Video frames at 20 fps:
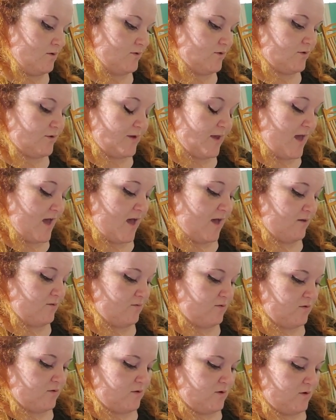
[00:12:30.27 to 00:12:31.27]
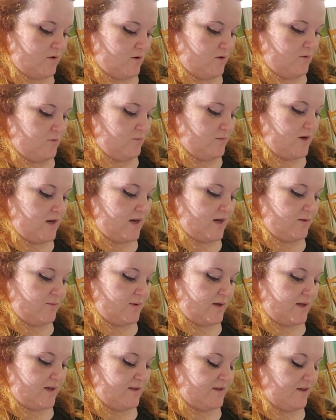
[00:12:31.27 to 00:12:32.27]
So yeah. But
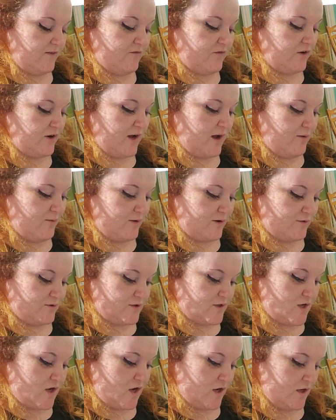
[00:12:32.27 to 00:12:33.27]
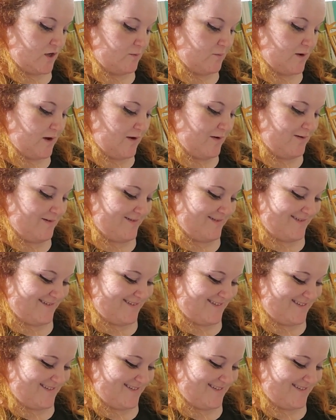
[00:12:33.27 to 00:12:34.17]
anyways, I forgot what I was talking about.